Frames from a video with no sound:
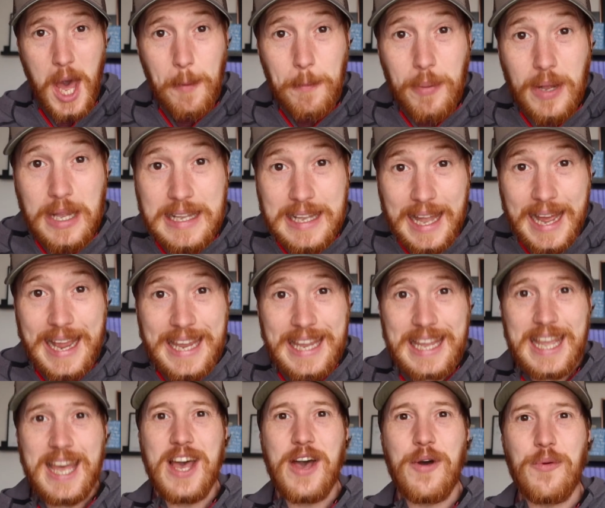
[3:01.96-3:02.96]
play
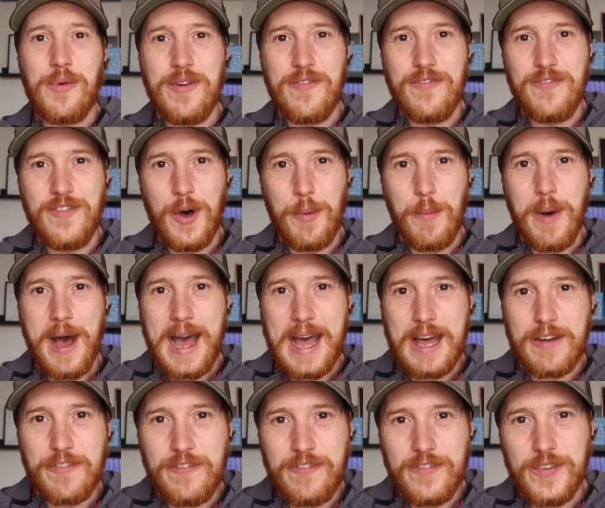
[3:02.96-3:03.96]
with them.
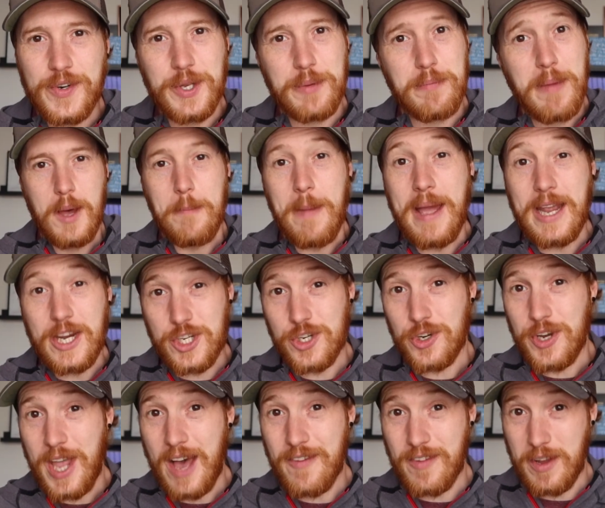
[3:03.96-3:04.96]
Have fun. Make sure
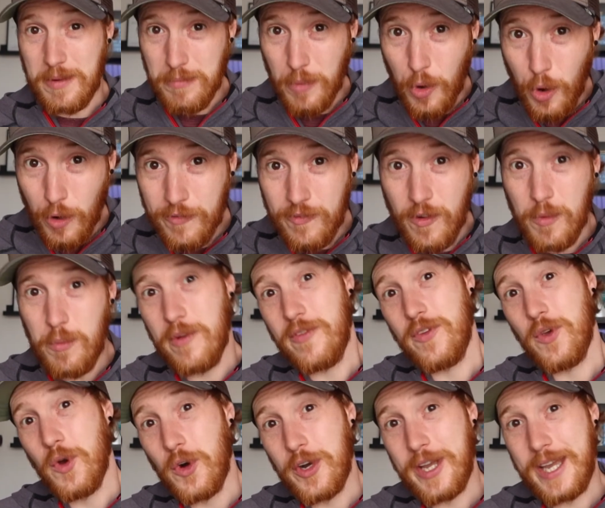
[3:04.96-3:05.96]
you're having more fun with
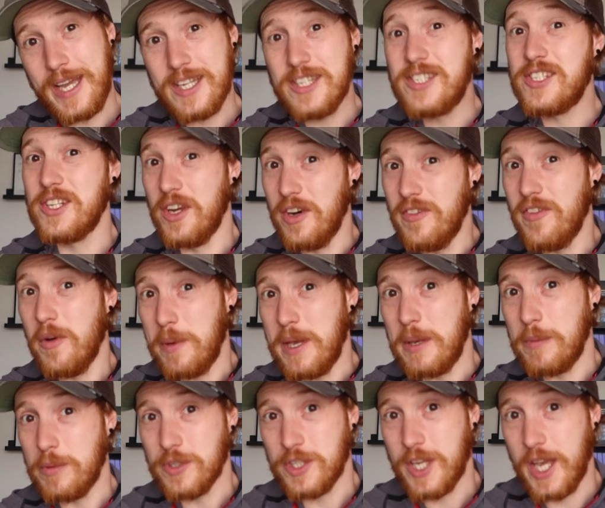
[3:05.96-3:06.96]
your kids than other
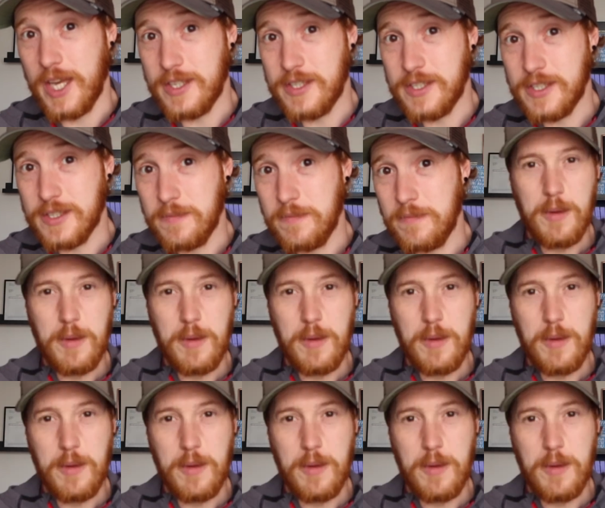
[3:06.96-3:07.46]
people's kids.